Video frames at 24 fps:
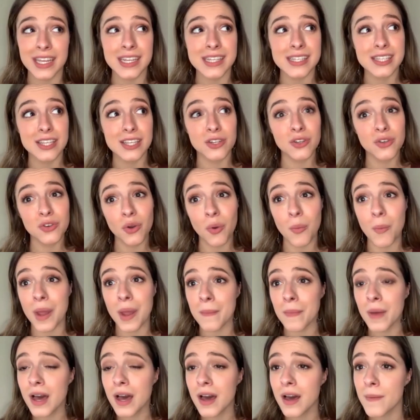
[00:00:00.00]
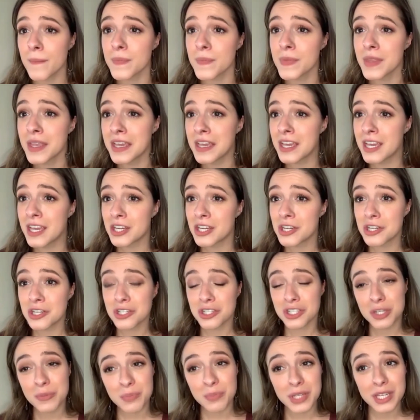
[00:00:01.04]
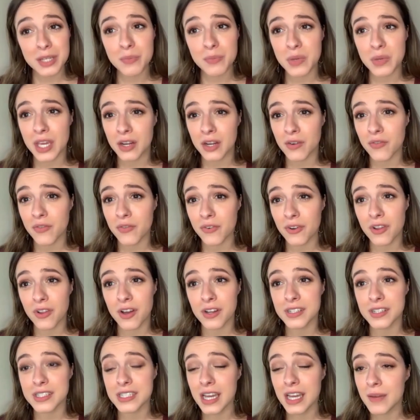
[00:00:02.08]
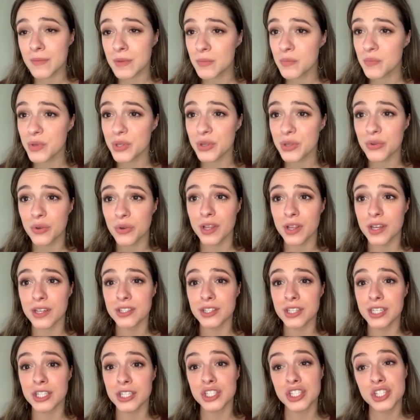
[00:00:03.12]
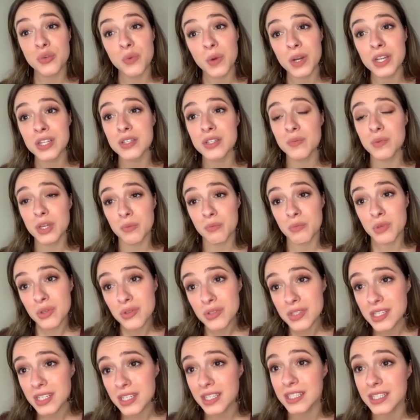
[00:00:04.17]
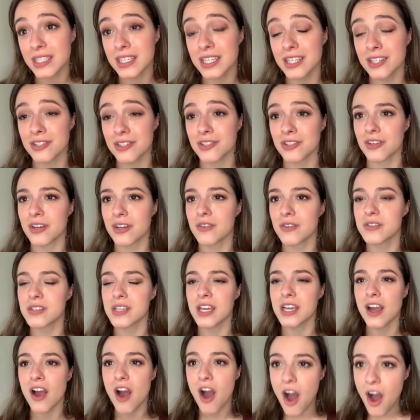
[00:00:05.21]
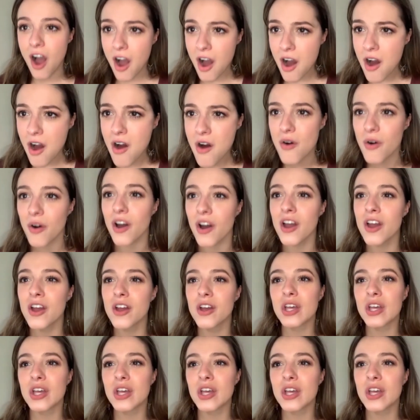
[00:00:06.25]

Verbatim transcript: And he said, you know, my mom, she played piano for a long time in Bitola. Like, she wanted to be a music teacher. I was like, oh.